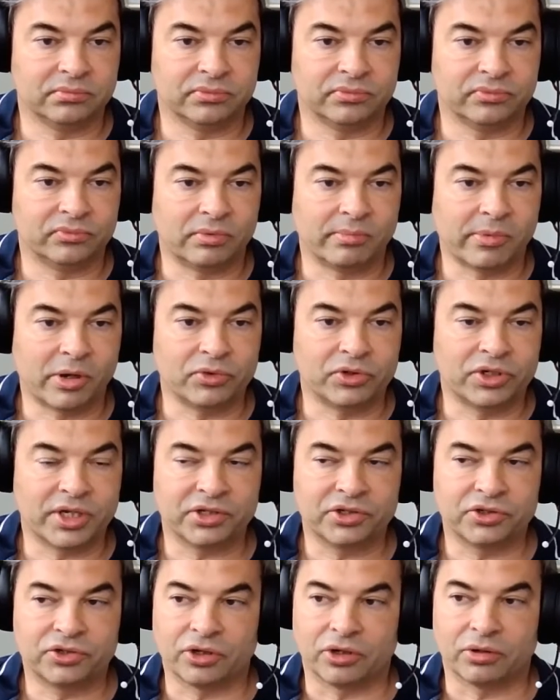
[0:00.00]
remote
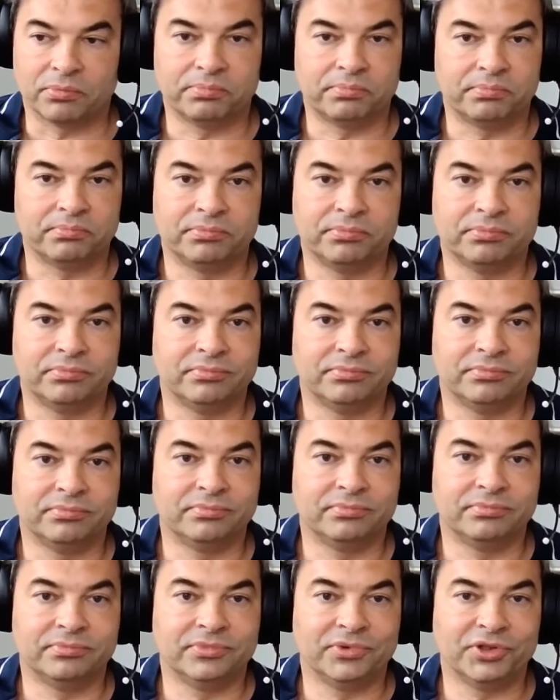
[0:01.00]
desktop,
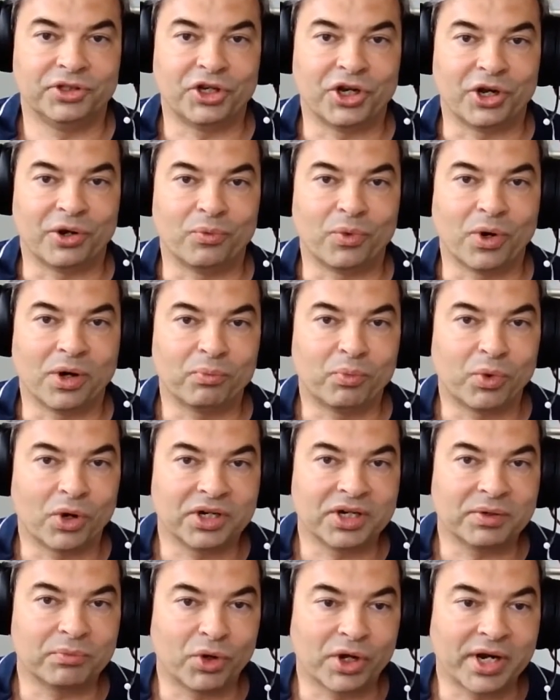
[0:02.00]

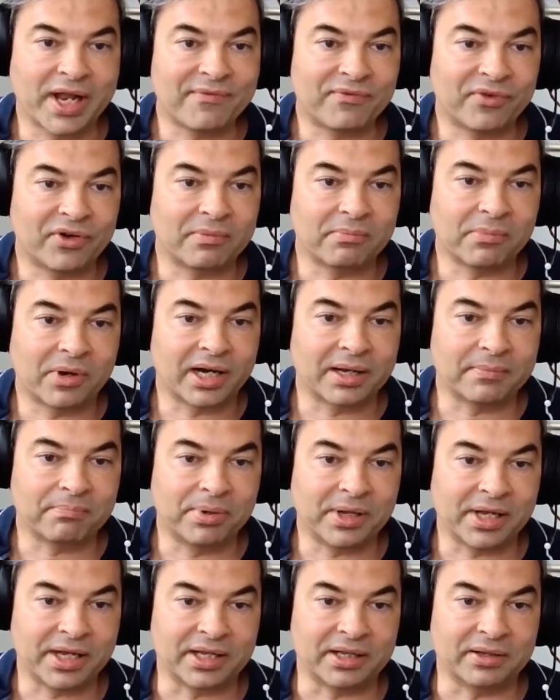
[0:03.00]
whatever it might
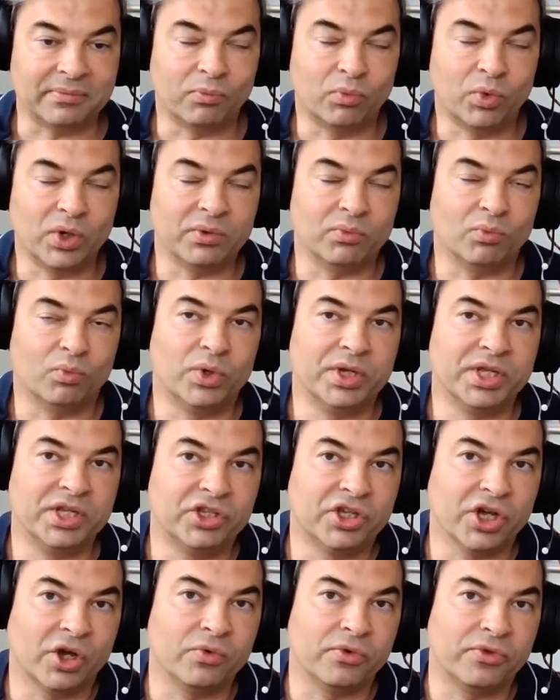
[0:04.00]
be, we
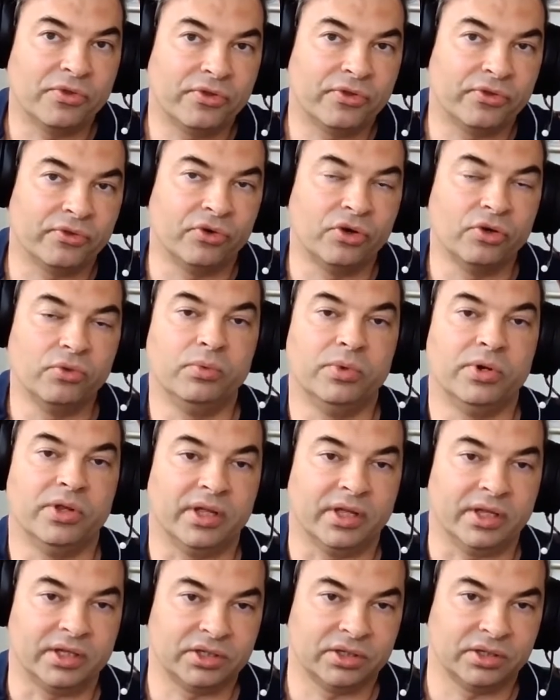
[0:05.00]
go through with
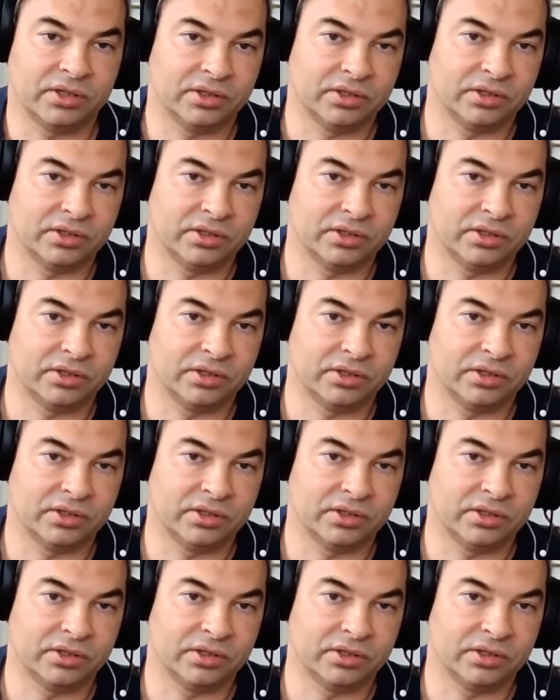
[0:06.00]
it.